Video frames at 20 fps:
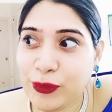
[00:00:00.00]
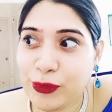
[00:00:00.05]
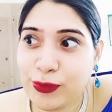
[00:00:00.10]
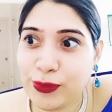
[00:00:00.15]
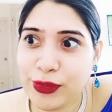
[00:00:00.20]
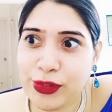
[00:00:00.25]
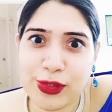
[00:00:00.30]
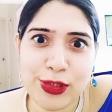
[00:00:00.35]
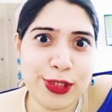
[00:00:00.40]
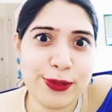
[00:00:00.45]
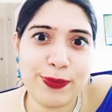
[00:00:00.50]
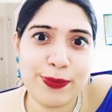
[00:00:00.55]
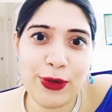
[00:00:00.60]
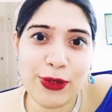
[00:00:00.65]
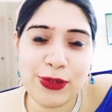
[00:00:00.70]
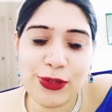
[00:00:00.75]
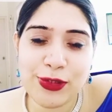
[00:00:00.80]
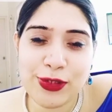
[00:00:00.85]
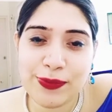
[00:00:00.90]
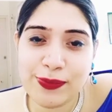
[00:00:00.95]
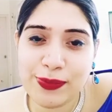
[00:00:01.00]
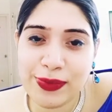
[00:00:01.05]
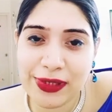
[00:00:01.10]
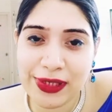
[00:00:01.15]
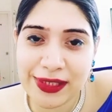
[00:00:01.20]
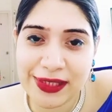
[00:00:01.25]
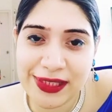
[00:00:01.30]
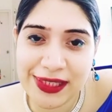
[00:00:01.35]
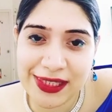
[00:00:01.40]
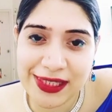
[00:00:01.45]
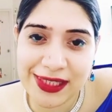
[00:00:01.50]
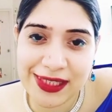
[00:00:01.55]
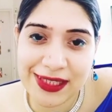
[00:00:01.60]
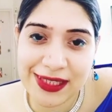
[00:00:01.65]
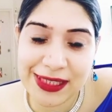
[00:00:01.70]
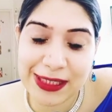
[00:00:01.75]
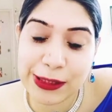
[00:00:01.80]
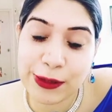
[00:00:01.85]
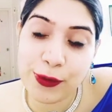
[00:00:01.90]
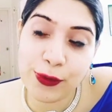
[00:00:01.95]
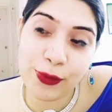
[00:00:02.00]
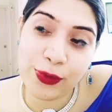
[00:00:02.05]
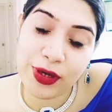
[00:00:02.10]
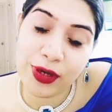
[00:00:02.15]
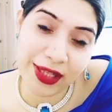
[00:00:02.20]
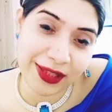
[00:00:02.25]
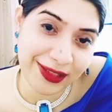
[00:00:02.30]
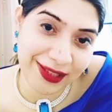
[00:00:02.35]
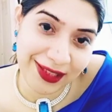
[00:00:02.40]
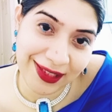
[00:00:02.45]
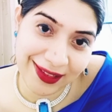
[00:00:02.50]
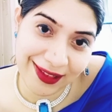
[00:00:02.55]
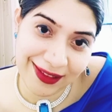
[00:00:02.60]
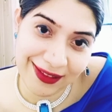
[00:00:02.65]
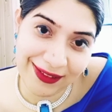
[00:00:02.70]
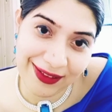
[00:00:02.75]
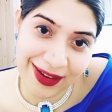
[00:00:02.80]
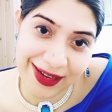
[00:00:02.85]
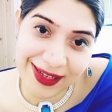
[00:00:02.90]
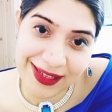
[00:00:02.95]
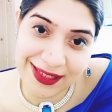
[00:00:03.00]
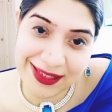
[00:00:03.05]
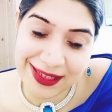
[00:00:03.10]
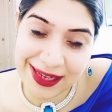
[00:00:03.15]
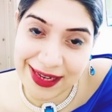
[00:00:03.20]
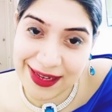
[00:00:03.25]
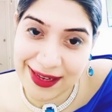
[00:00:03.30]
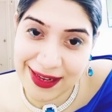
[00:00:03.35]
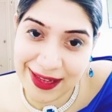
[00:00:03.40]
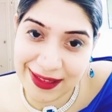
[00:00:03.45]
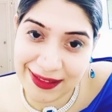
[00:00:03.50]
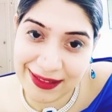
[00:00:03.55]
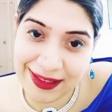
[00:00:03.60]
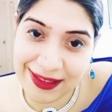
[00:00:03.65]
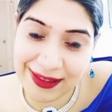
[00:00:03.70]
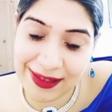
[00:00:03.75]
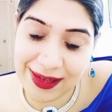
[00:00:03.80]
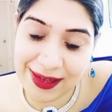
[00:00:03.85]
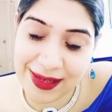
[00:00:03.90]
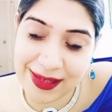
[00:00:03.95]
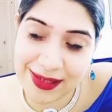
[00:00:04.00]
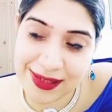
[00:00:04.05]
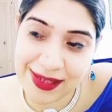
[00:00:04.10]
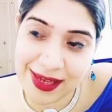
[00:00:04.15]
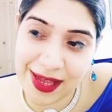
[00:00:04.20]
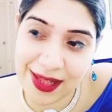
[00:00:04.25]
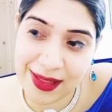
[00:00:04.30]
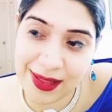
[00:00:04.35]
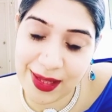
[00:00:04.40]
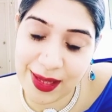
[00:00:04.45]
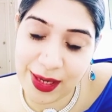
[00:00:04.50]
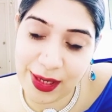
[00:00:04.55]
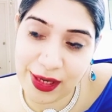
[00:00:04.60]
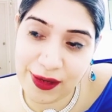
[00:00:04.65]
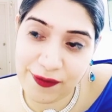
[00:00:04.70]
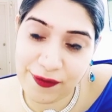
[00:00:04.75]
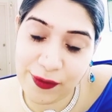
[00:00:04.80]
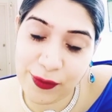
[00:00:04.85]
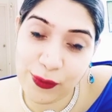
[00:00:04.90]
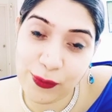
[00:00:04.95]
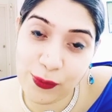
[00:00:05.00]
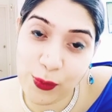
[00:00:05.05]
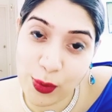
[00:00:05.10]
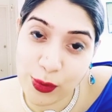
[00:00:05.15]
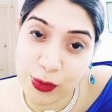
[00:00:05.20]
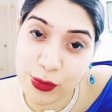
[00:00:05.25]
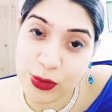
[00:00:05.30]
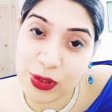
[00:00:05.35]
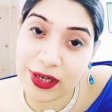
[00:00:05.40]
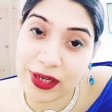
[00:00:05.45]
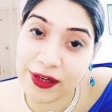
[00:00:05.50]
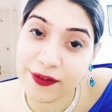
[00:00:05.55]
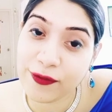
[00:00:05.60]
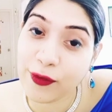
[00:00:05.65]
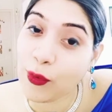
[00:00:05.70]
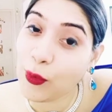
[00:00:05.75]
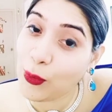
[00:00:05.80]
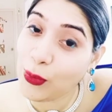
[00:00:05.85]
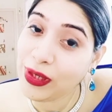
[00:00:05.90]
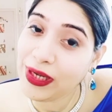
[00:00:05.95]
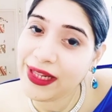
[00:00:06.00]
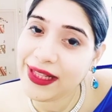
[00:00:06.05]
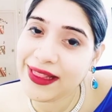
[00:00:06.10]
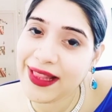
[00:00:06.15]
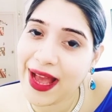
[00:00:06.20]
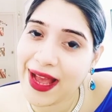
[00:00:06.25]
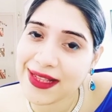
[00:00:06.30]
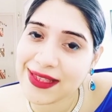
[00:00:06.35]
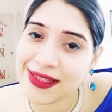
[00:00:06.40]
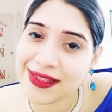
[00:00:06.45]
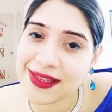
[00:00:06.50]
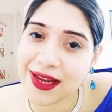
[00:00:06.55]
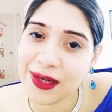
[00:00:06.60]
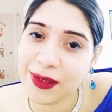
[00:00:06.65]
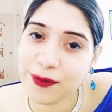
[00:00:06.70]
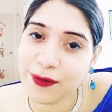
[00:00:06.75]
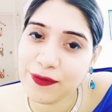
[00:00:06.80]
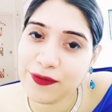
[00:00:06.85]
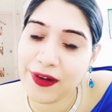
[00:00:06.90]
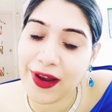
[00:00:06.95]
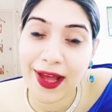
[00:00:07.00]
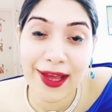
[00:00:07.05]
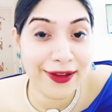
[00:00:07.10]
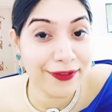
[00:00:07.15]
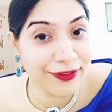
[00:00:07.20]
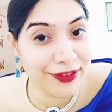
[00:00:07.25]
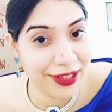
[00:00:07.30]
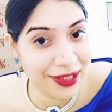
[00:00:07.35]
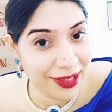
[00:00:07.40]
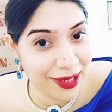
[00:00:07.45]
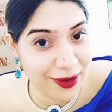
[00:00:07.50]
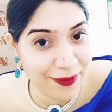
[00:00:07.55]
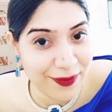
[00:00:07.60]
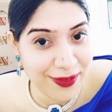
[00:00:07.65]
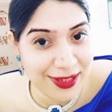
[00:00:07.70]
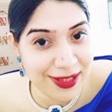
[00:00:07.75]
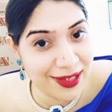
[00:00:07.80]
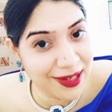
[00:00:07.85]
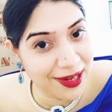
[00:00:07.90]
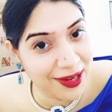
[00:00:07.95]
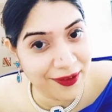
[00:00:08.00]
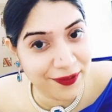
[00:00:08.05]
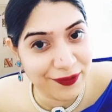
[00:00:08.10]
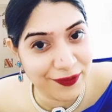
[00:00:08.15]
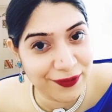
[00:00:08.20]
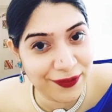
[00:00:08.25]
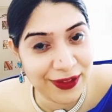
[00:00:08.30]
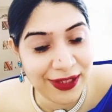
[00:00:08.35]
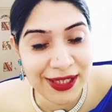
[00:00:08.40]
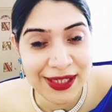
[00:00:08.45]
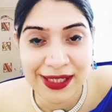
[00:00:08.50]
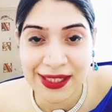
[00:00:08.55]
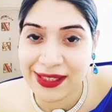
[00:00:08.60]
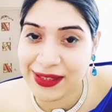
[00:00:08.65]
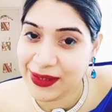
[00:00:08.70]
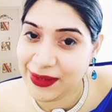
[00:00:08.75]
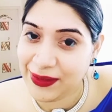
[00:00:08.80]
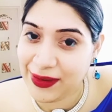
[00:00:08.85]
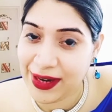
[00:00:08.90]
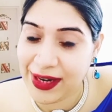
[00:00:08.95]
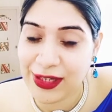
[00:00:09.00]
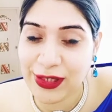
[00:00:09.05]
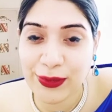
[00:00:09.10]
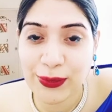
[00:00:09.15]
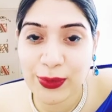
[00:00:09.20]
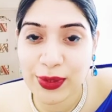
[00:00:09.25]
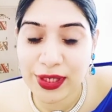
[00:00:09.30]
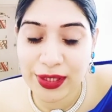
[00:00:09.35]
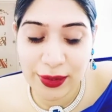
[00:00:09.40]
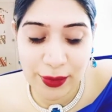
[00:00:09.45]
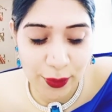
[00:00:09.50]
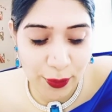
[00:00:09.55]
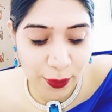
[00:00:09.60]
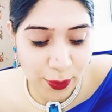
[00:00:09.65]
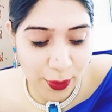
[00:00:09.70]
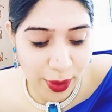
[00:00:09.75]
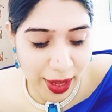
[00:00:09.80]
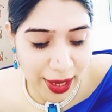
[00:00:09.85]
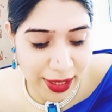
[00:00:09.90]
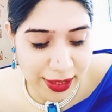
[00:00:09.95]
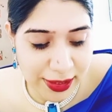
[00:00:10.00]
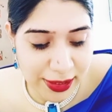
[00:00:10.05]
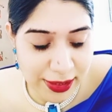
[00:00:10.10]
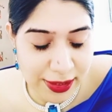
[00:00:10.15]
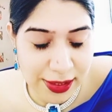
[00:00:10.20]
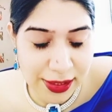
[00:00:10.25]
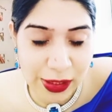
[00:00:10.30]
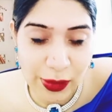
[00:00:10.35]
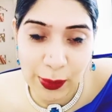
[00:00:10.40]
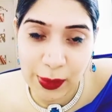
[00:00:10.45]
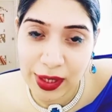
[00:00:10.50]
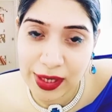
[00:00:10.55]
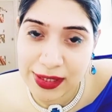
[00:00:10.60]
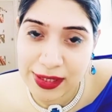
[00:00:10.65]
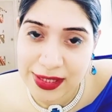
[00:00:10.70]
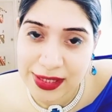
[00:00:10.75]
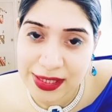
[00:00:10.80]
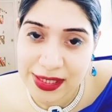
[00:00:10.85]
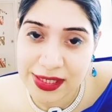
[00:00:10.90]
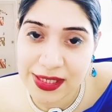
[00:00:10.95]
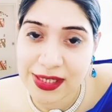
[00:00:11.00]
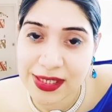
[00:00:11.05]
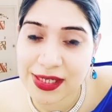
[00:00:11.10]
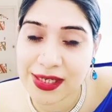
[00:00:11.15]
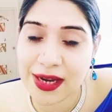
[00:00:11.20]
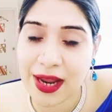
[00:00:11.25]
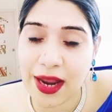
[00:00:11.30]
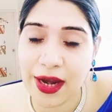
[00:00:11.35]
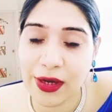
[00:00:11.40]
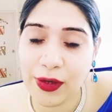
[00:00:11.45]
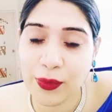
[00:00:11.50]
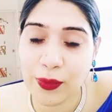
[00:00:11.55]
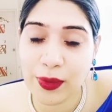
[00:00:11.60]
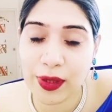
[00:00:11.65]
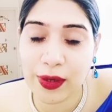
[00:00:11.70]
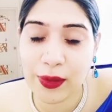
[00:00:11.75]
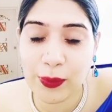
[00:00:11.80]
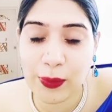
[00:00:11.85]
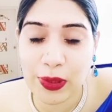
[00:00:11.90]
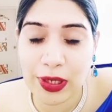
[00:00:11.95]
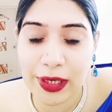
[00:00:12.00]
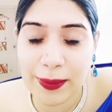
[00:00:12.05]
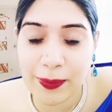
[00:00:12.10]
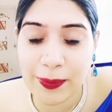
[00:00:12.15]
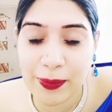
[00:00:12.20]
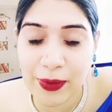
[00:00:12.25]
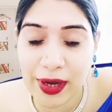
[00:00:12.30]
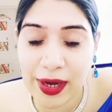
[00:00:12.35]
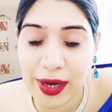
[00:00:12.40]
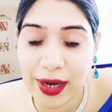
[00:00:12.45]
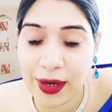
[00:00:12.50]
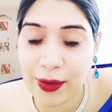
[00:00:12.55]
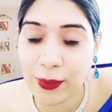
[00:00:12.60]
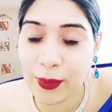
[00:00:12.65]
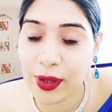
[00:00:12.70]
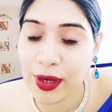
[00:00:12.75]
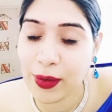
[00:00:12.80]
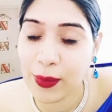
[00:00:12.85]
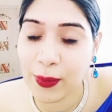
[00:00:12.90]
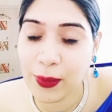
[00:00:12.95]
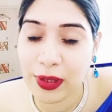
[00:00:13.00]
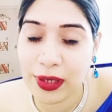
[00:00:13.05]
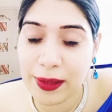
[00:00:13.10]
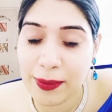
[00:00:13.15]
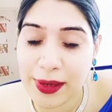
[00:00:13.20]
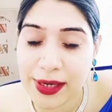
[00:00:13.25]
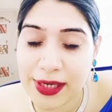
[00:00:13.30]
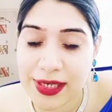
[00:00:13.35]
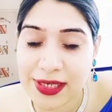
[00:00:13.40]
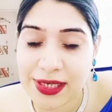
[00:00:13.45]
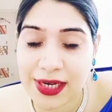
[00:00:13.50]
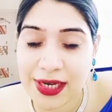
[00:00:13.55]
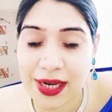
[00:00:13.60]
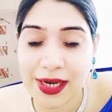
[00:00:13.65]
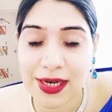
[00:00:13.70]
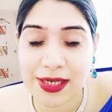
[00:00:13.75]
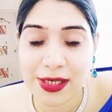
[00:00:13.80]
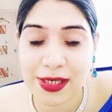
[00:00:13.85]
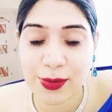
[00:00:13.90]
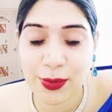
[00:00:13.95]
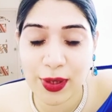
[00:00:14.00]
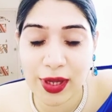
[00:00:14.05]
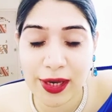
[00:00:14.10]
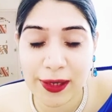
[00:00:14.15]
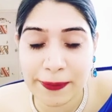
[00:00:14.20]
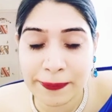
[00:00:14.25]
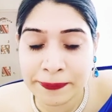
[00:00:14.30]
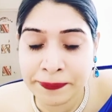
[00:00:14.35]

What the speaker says: responsibilities, no nothing, right? In nothingness. And then if you want to live only that side of life, then love is enough, right? You can go and you can sit and you can only pray, you can only meditate, you can